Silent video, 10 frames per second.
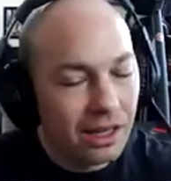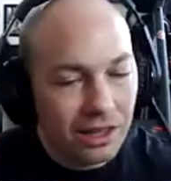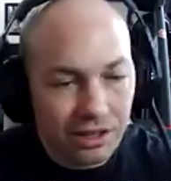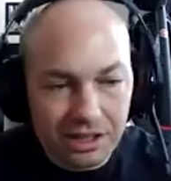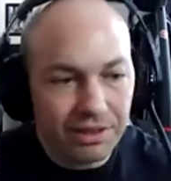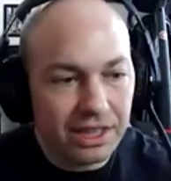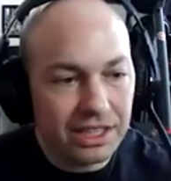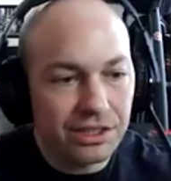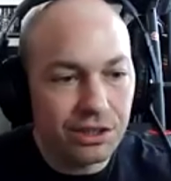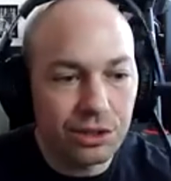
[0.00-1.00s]
There's different
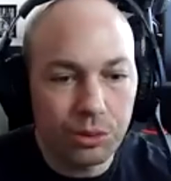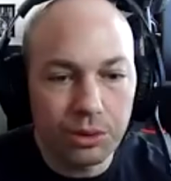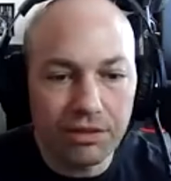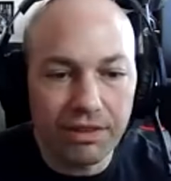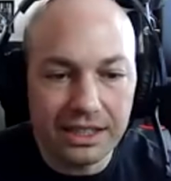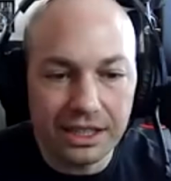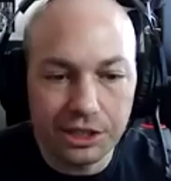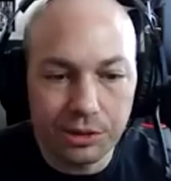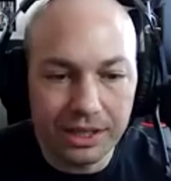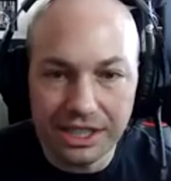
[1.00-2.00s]
things you can do with fancy
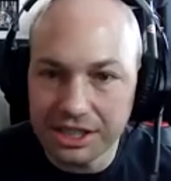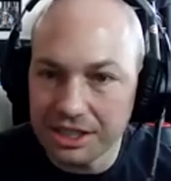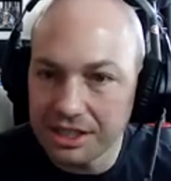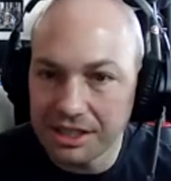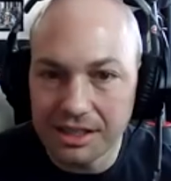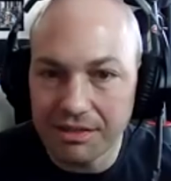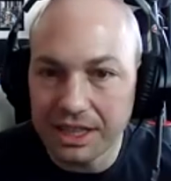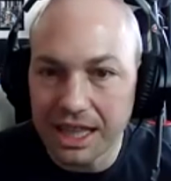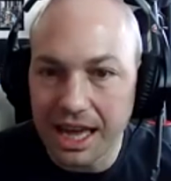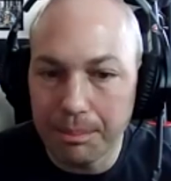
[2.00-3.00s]
transitions and stuff like
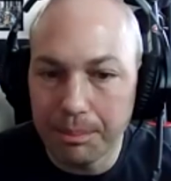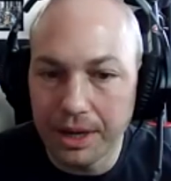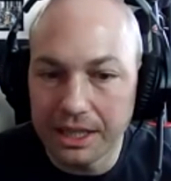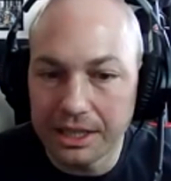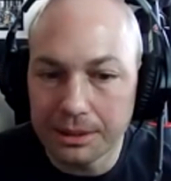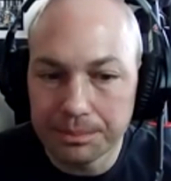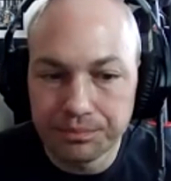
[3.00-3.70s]
that, but